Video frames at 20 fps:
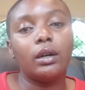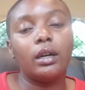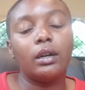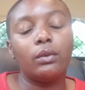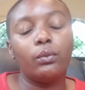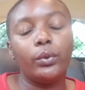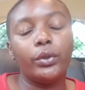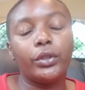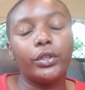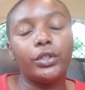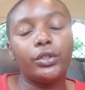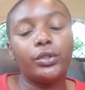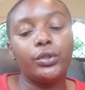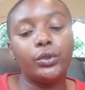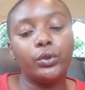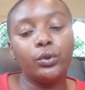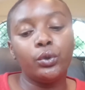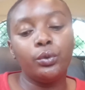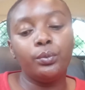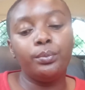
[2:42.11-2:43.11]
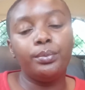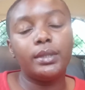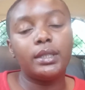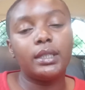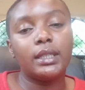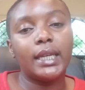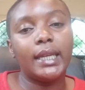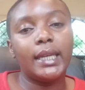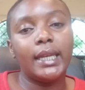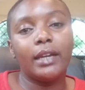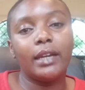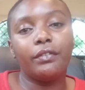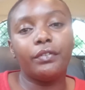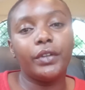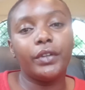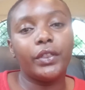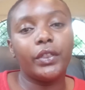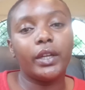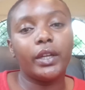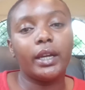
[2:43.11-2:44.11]
with tubes and
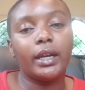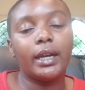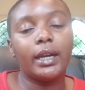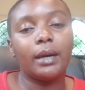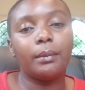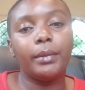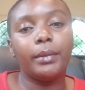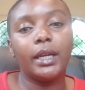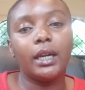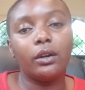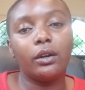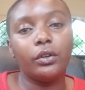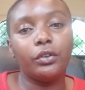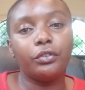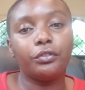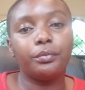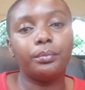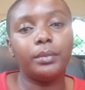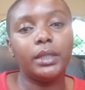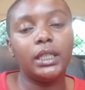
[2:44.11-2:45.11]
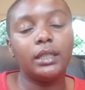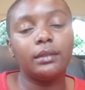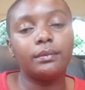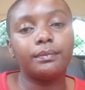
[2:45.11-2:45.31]
everything coming out of me.